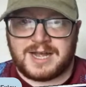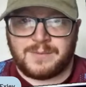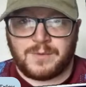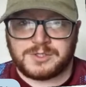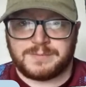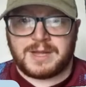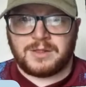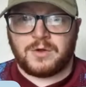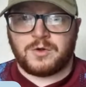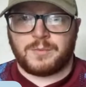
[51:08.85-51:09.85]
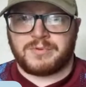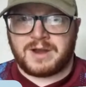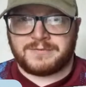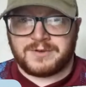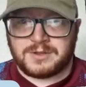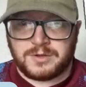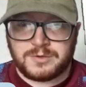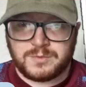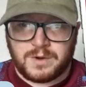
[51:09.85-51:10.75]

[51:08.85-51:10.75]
I'm watching my local Bradford lose